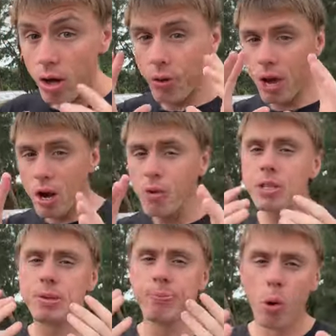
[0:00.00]
there
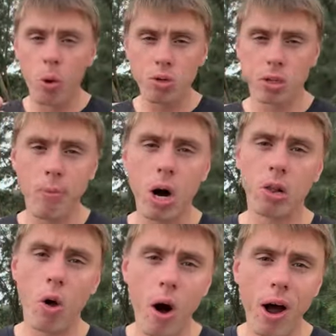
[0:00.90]
is more to my
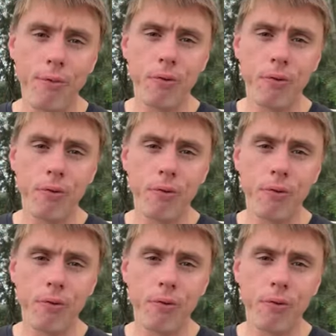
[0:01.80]
life